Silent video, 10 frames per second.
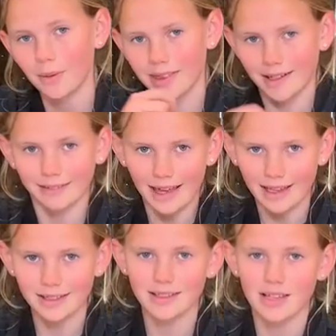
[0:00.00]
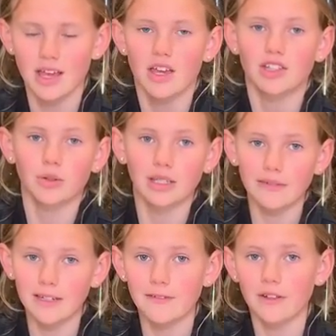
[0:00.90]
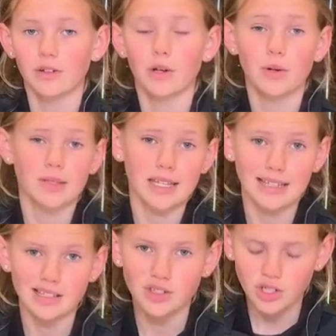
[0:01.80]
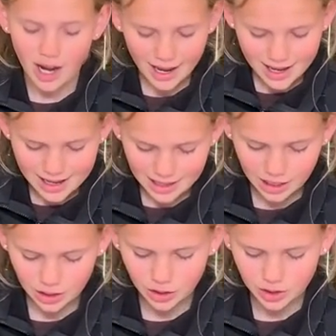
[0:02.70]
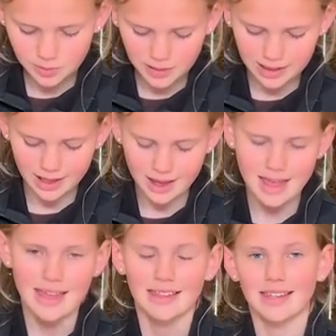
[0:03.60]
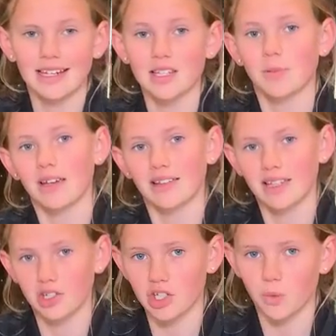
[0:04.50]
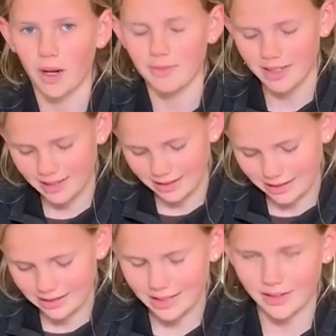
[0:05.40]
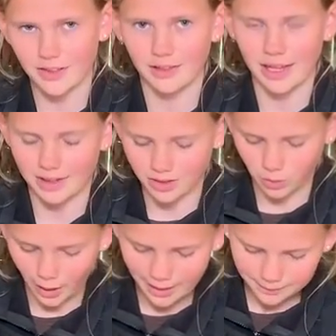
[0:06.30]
with their legs. So even if their nose is dry, it could be that it's because they just wiped it and the inside of their legs are wet.